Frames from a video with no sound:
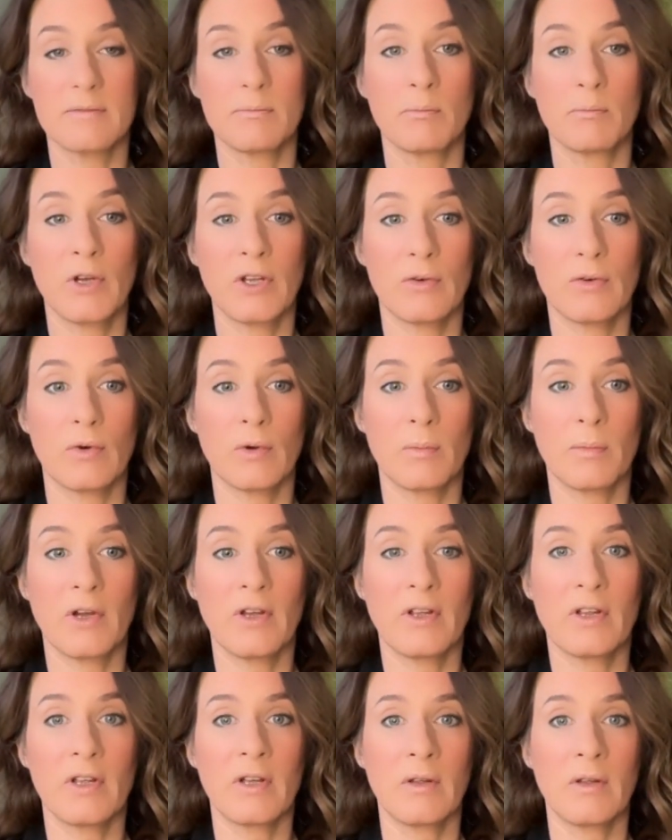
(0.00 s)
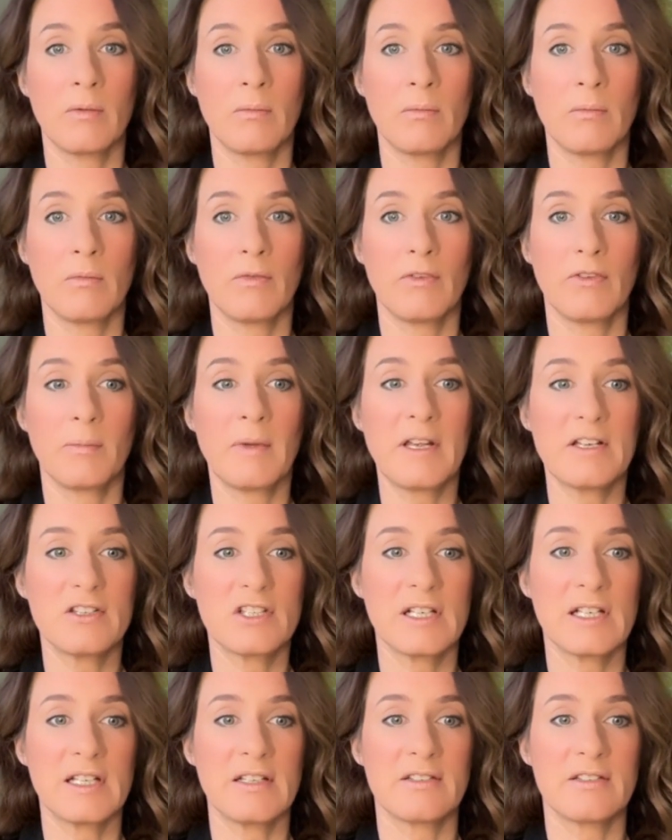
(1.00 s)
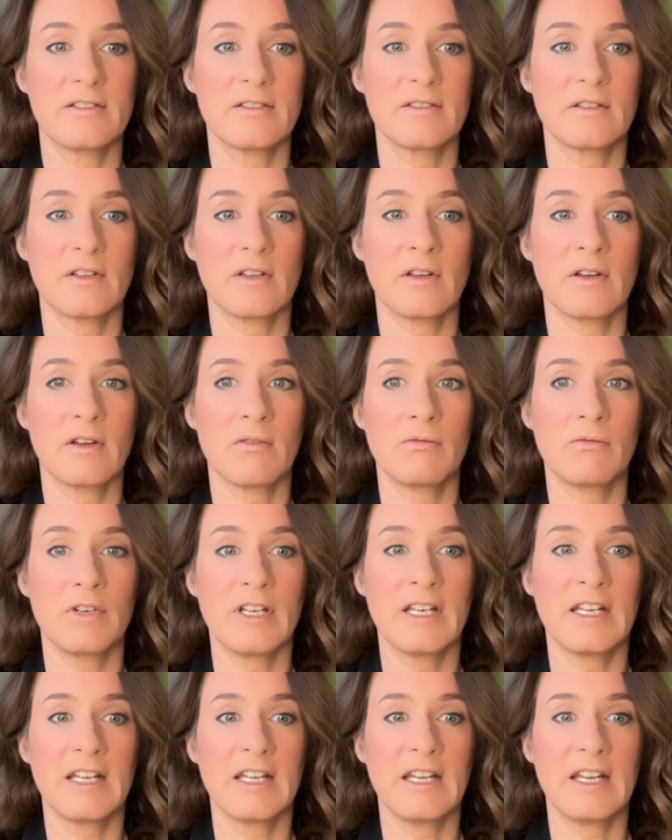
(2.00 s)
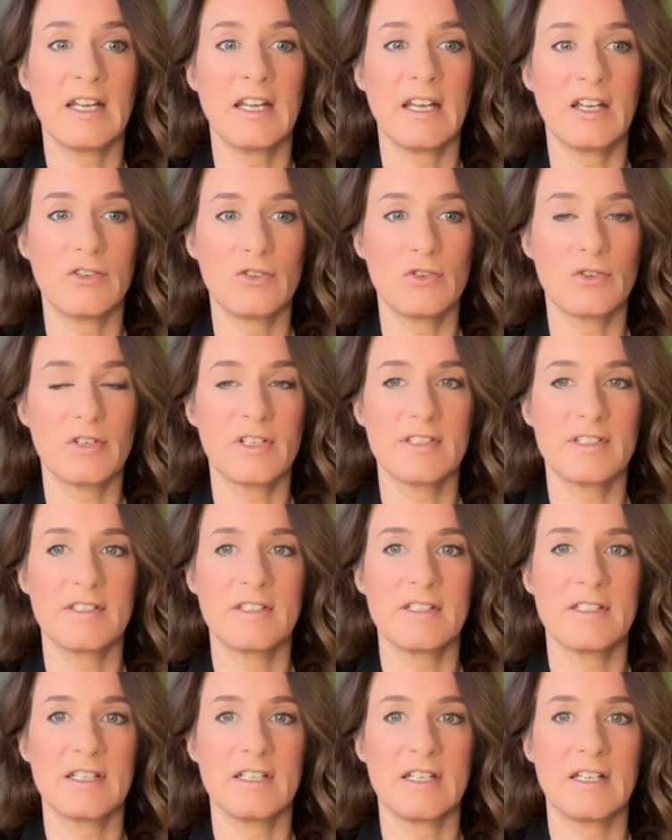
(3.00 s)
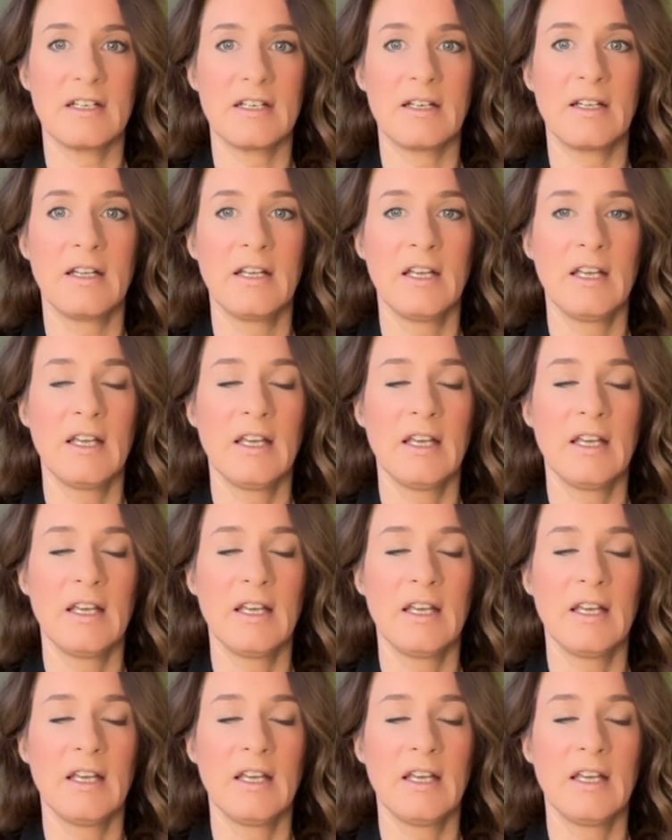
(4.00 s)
microbiome specialists are really interested in.